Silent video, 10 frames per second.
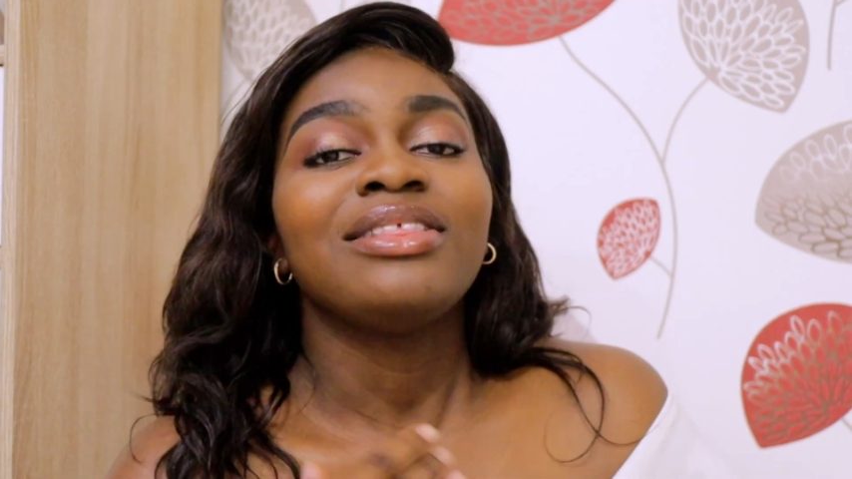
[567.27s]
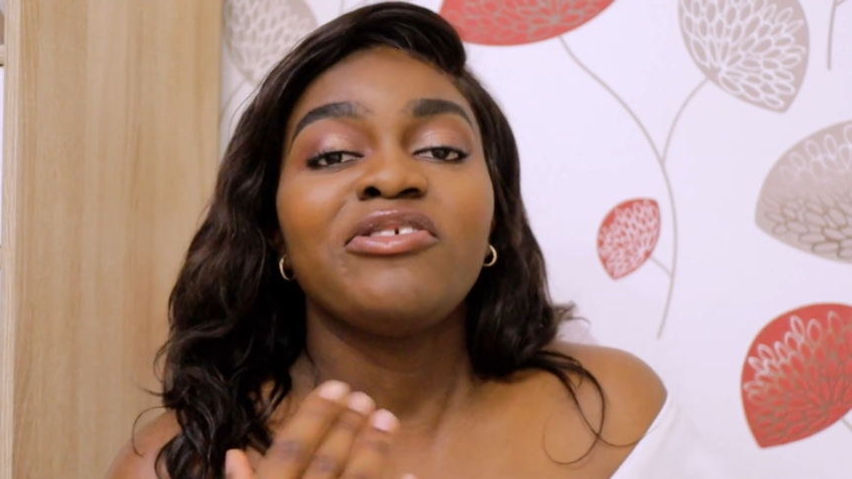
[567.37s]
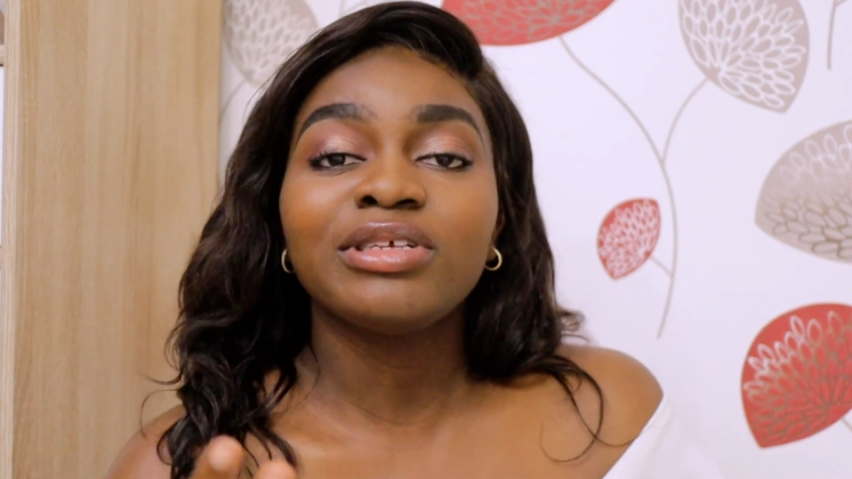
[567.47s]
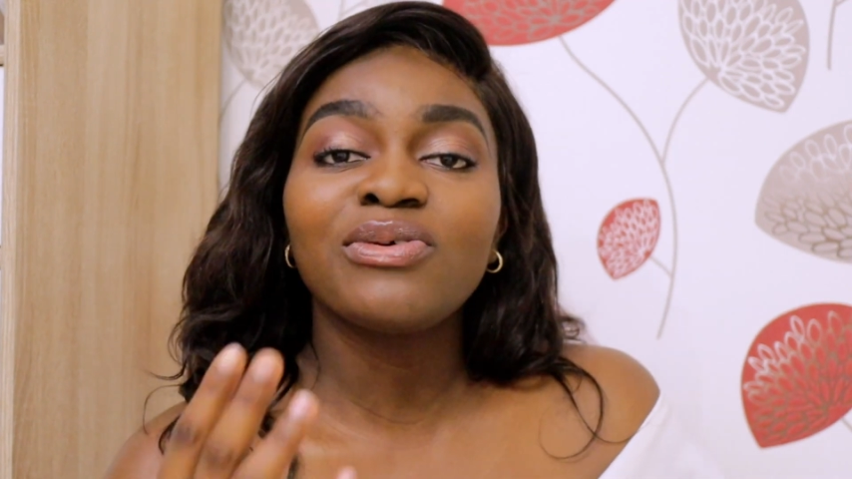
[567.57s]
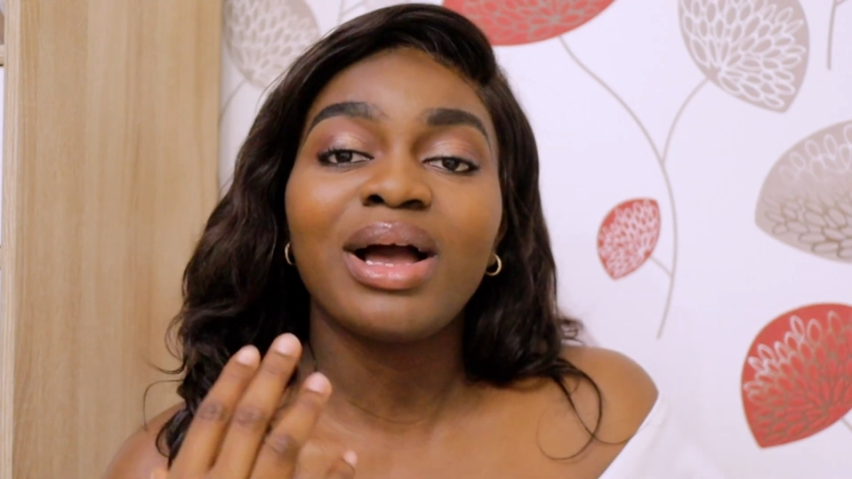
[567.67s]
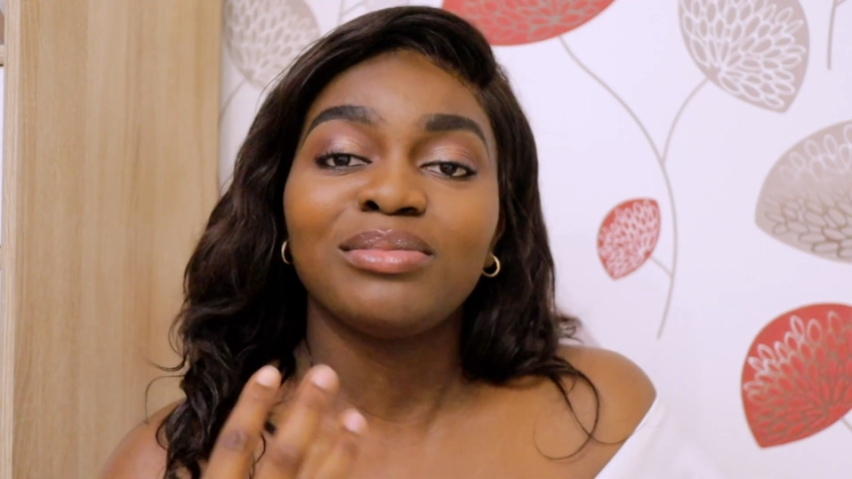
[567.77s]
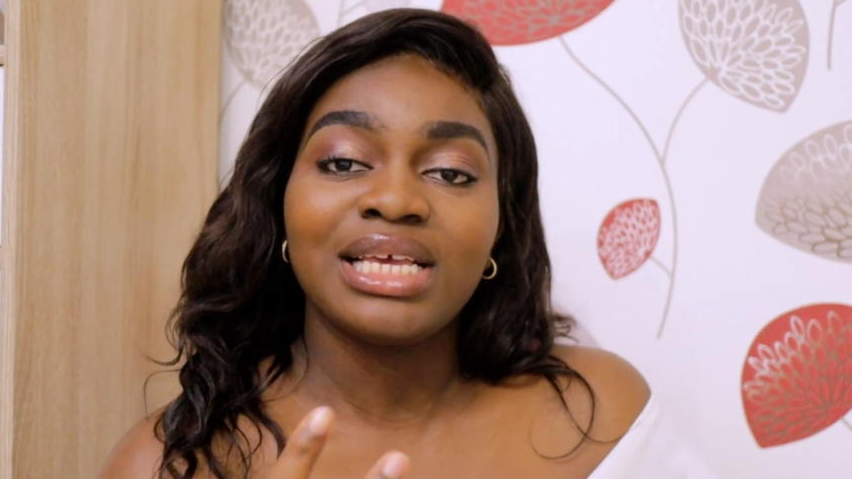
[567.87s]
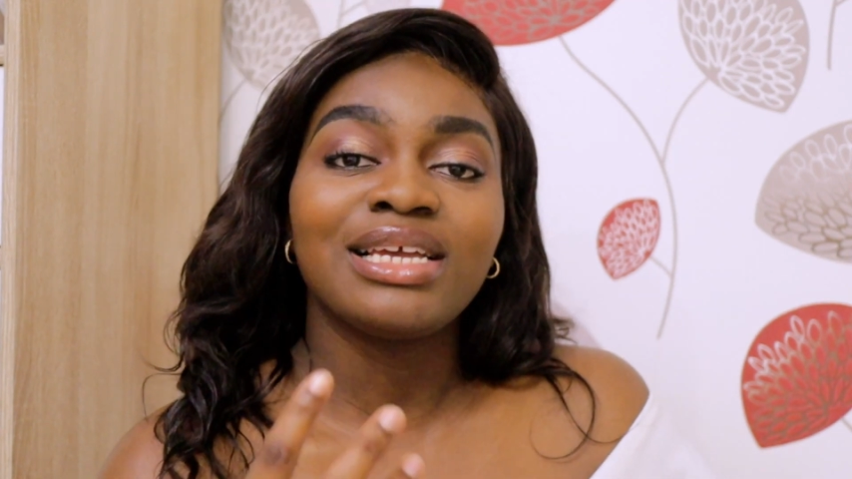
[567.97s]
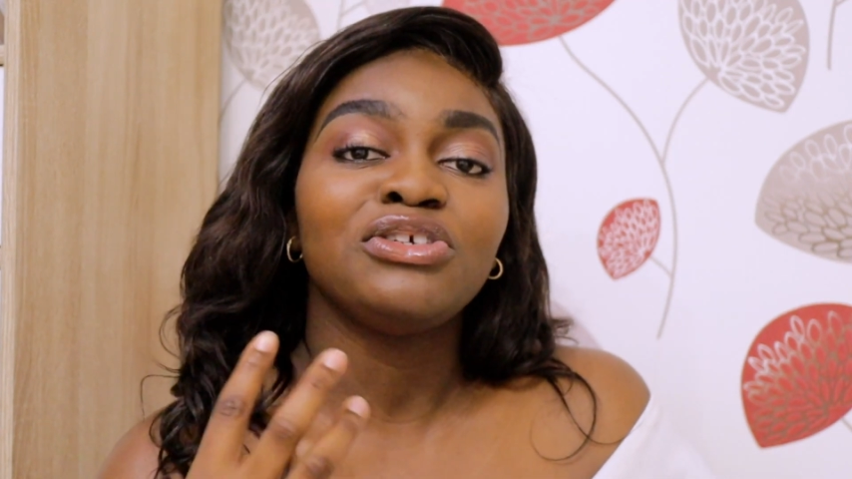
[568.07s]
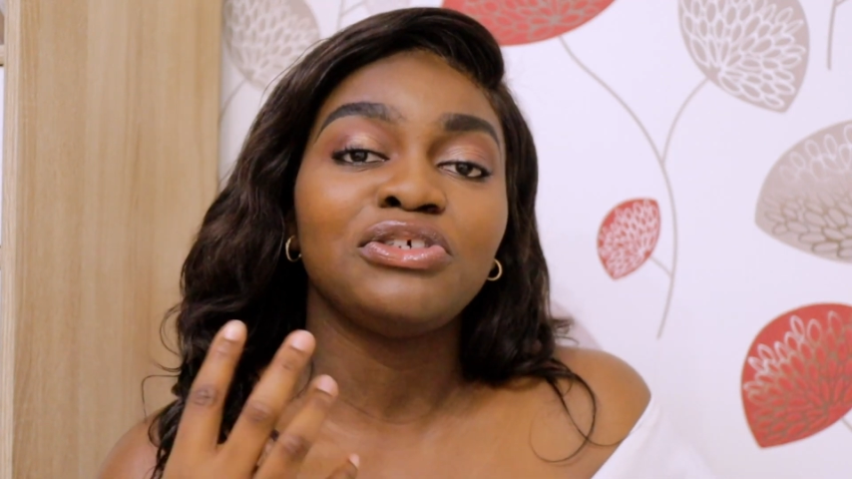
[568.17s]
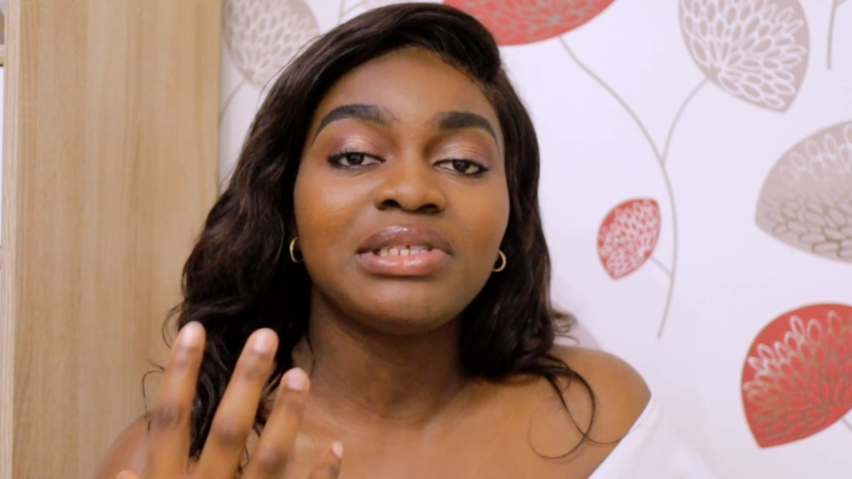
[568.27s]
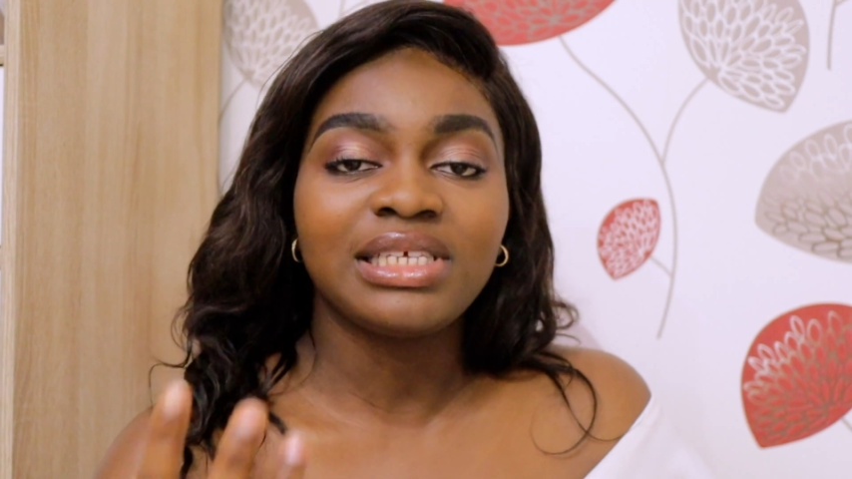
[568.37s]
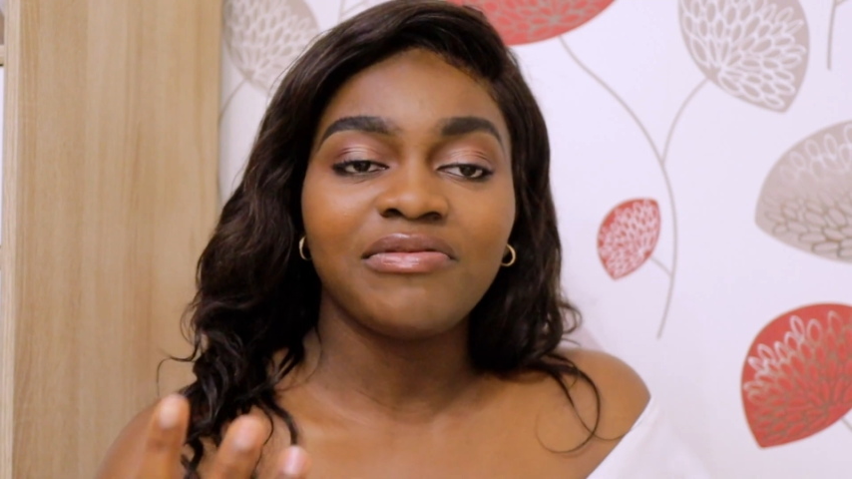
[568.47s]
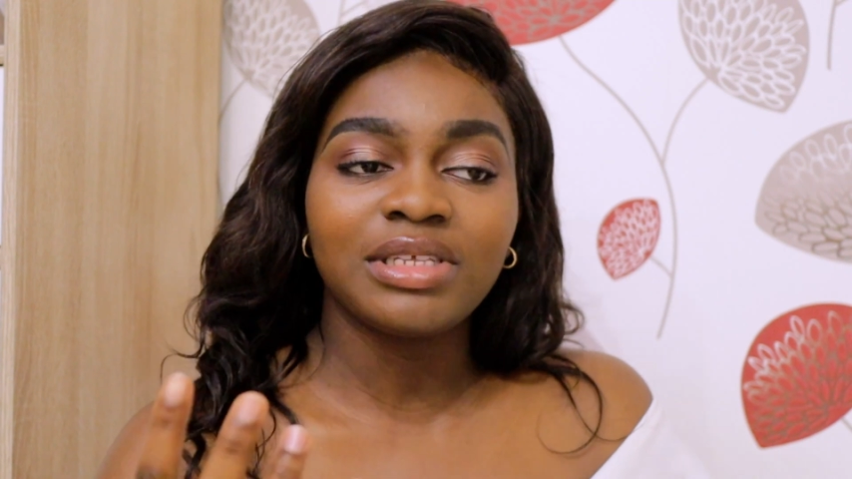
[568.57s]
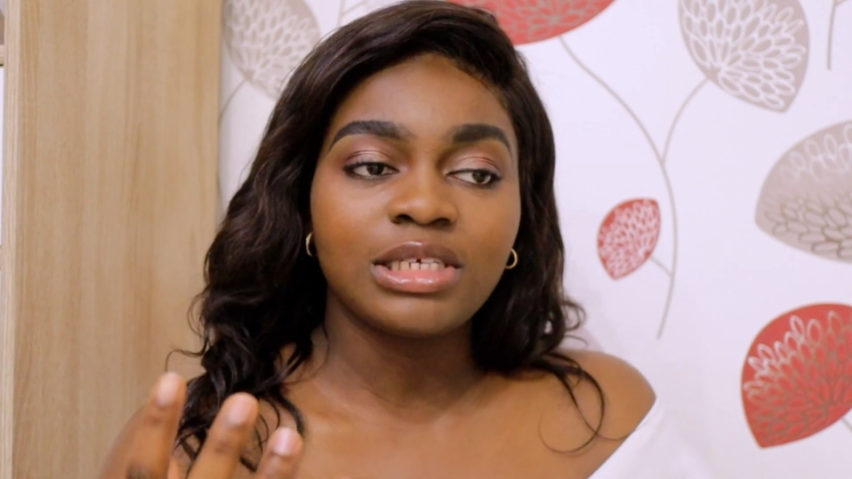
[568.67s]
the reason why i'm saying you should
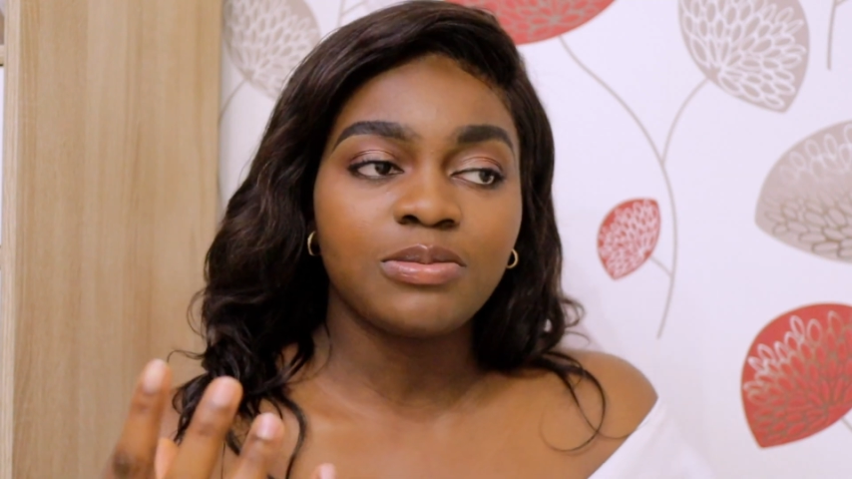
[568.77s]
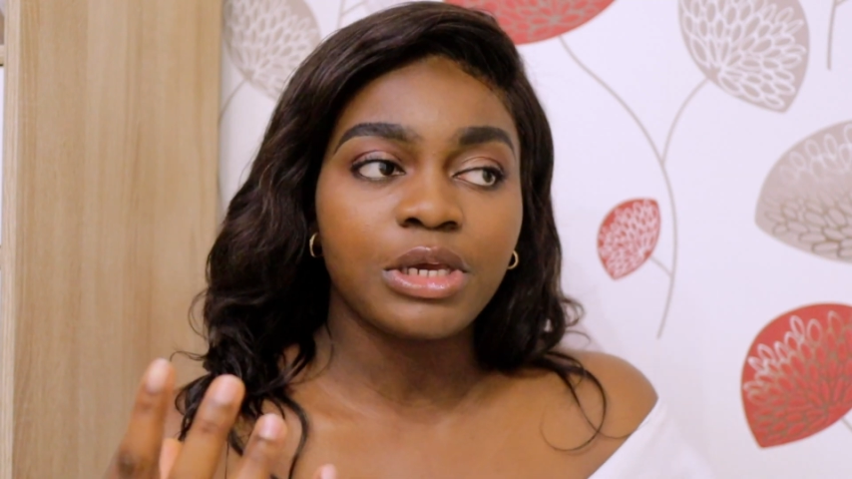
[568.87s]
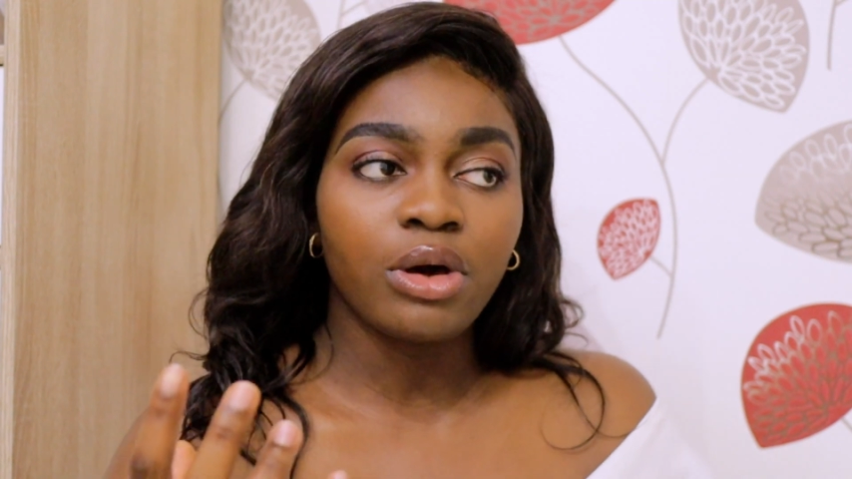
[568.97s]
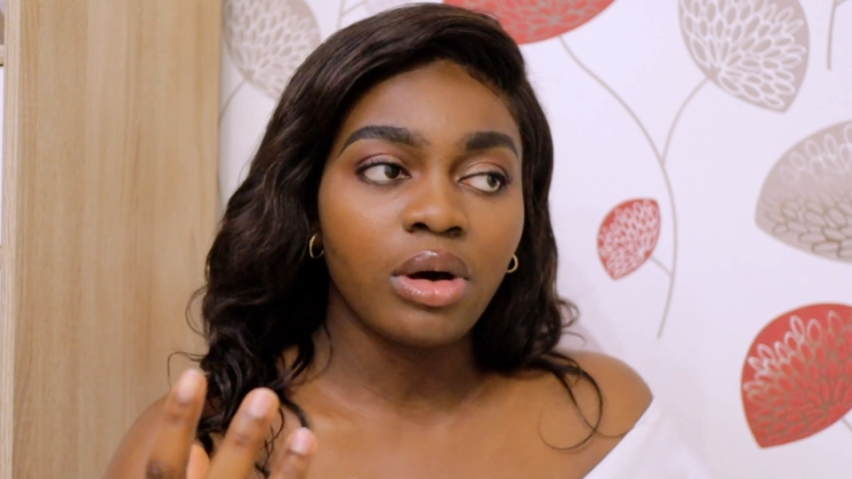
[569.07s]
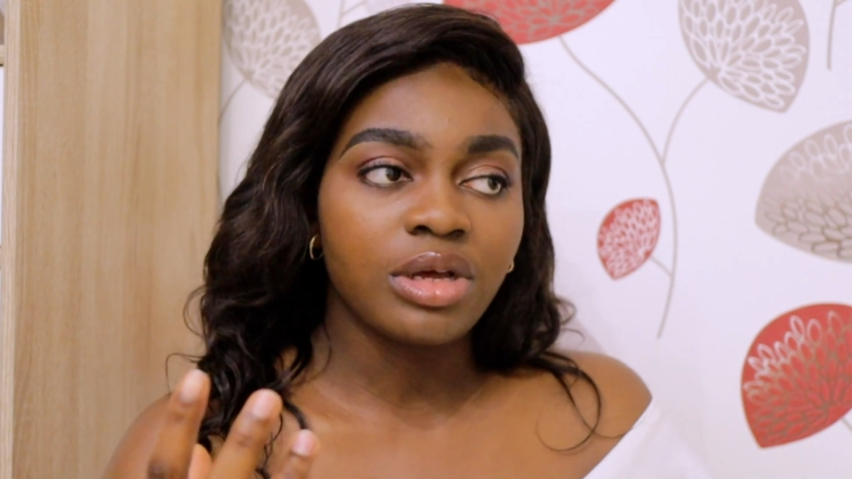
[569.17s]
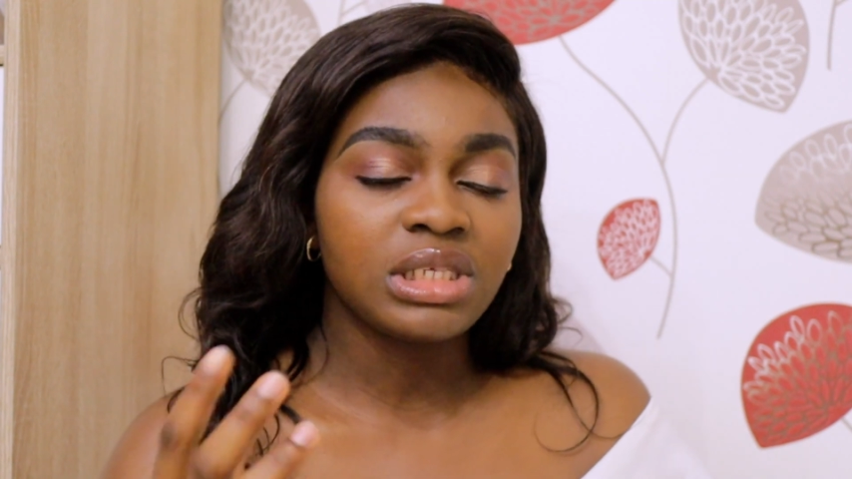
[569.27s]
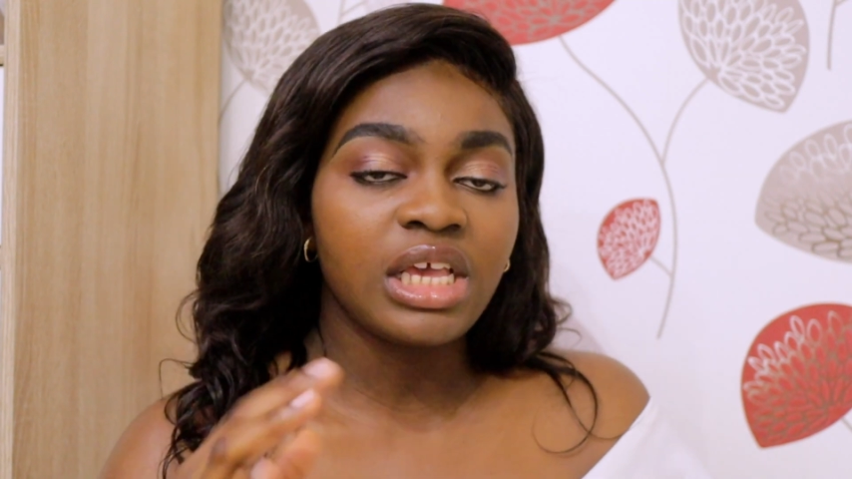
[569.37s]
save it is because